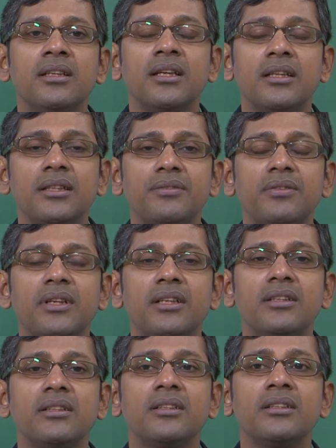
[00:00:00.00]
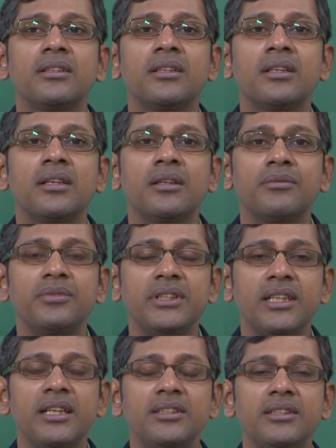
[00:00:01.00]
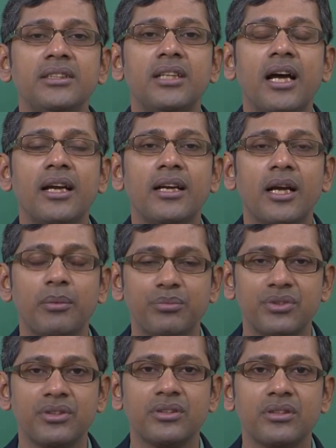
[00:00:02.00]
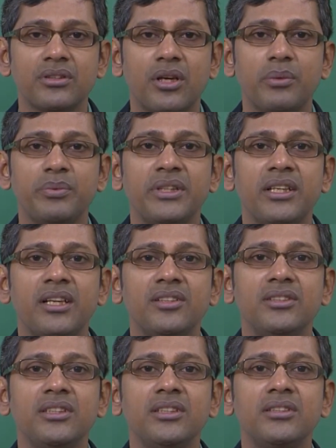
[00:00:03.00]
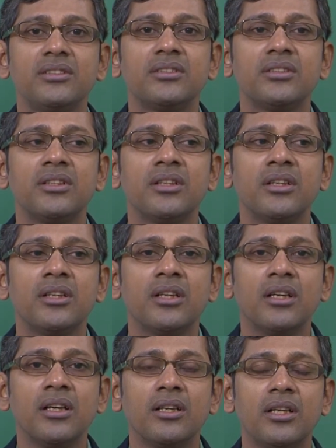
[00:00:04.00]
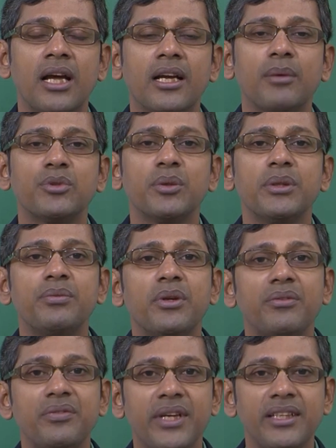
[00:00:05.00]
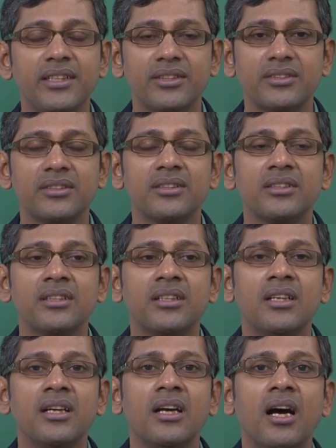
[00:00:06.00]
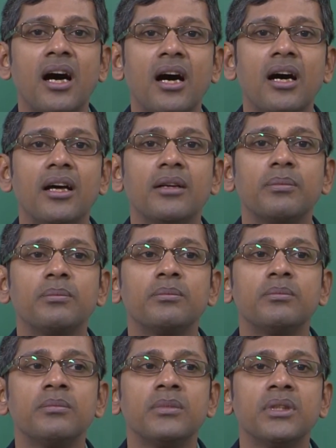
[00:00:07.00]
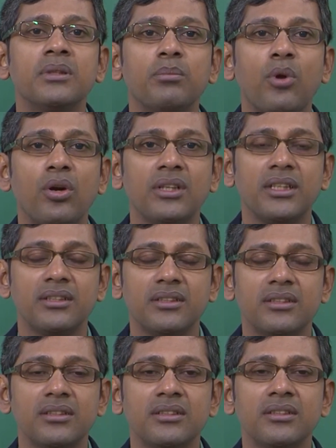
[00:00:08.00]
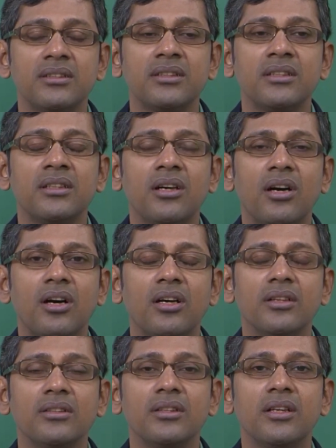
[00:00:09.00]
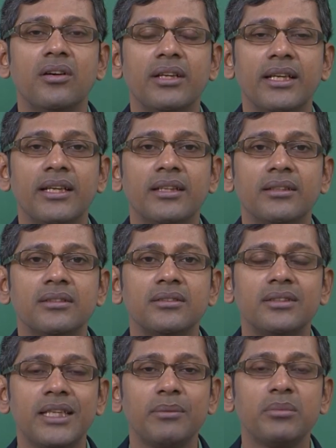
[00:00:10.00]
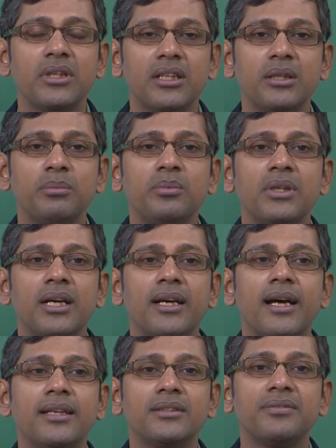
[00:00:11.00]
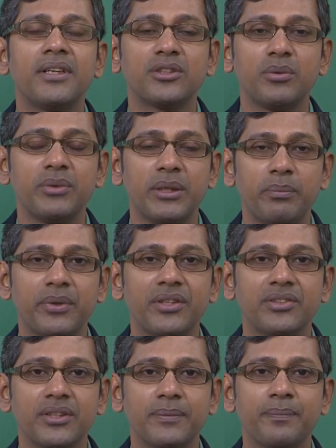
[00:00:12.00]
different free energy diagrams or free energies diagrams of different phases are plotted on a same curve as a function of temperature.